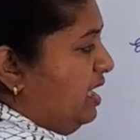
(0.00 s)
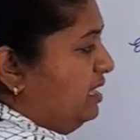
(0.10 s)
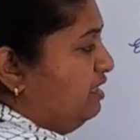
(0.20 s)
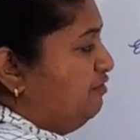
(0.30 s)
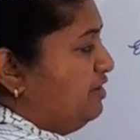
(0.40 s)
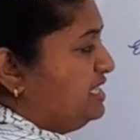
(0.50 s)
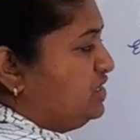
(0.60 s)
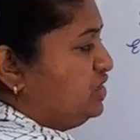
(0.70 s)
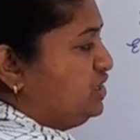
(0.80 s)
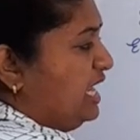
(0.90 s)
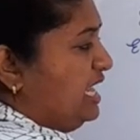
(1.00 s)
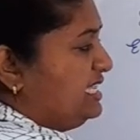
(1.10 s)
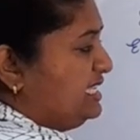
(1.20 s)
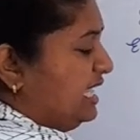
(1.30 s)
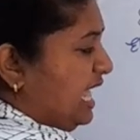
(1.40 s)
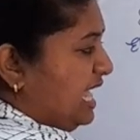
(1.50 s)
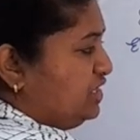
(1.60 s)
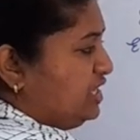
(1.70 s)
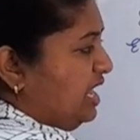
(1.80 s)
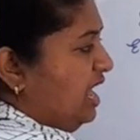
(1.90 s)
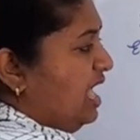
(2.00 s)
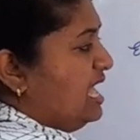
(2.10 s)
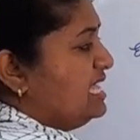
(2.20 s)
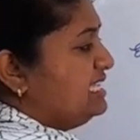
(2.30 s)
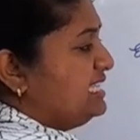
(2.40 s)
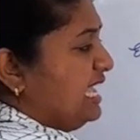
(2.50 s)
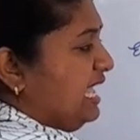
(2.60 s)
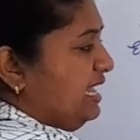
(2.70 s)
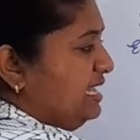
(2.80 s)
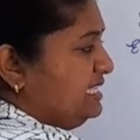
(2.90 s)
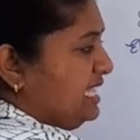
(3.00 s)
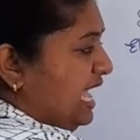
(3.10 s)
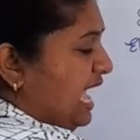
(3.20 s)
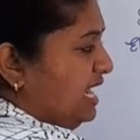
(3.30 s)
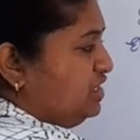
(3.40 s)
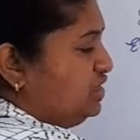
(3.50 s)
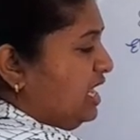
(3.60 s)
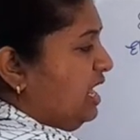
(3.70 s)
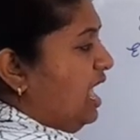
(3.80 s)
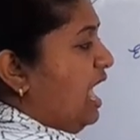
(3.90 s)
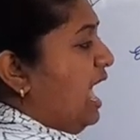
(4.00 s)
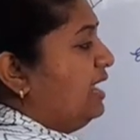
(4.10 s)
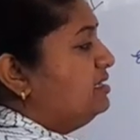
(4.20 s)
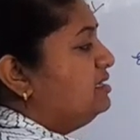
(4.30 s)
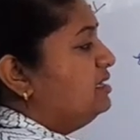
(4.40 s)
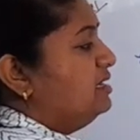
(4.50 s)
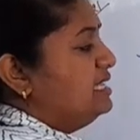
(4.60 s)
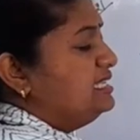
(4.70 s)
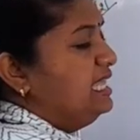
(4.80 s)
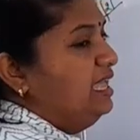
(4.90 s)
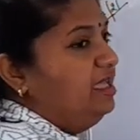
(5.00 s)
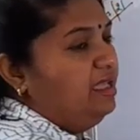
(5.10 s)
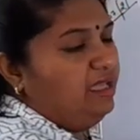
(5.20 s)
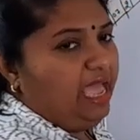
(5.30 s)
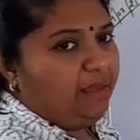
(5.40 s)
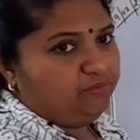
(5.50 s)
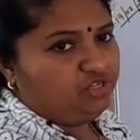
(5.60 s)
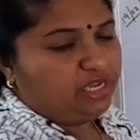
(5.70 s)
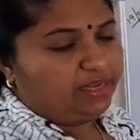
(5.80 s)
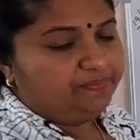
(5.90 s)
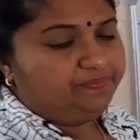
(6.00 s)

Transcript: The first shell is the K shell, second is the L shell and third is the N shell.